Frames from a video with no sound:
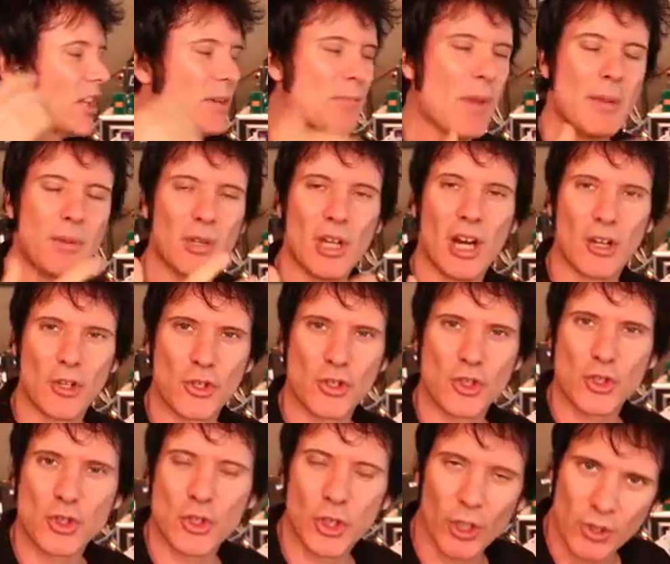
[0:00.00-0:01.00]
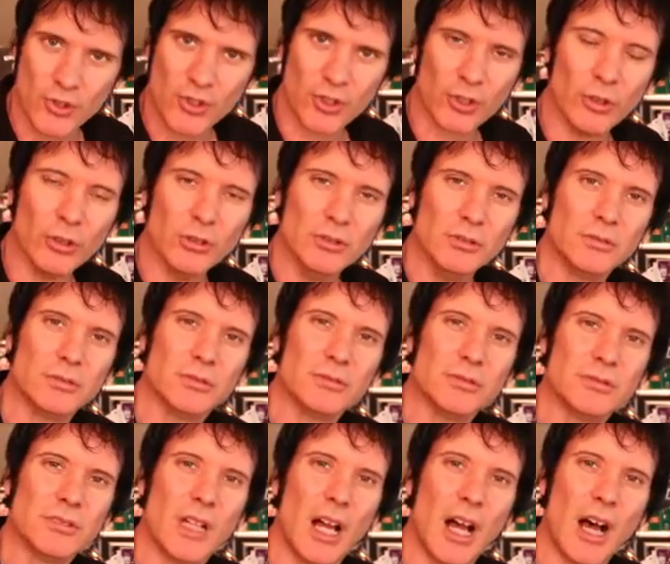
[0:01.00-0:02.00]
maybe aren't surgical,
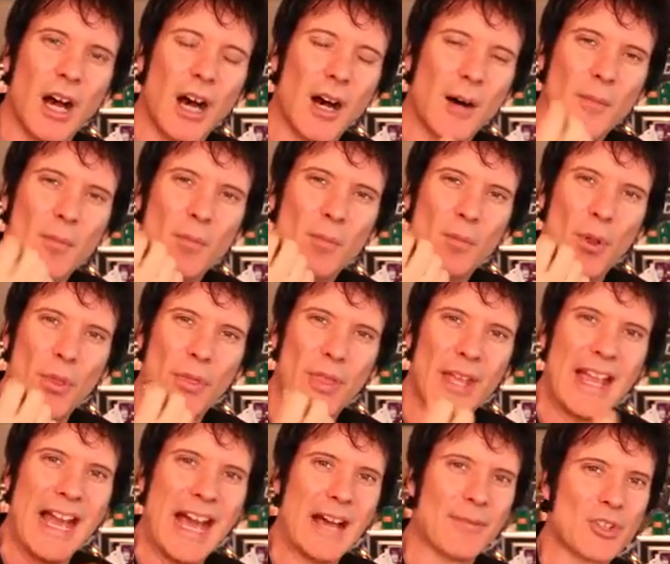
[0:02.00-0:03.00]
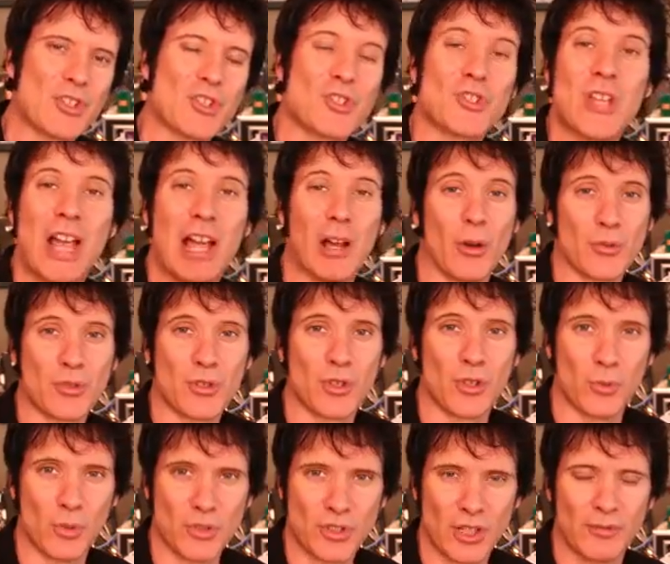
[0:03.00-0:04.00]
but they have a sound
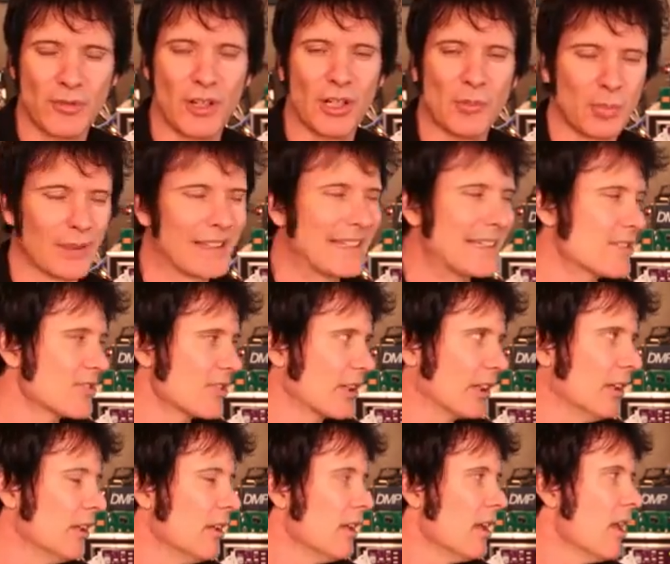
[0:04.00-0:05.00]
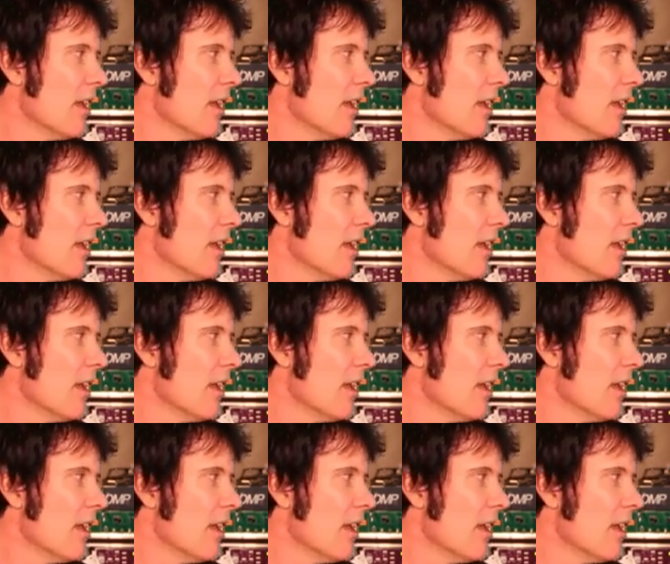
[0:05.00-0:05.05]
to them which I find pleasing.